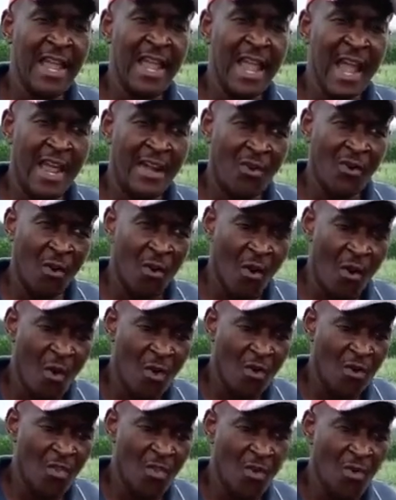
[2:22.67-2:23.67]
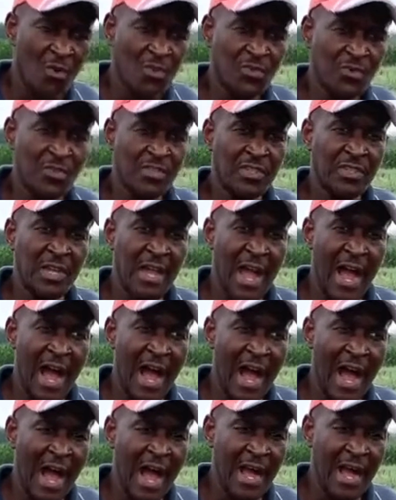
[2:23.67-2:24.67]
And all those
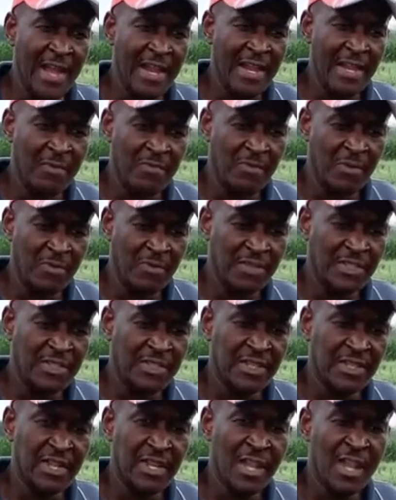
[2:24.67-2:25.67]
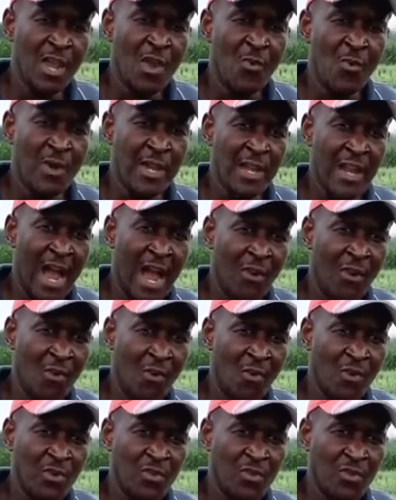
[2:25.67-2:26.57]
inputs we are going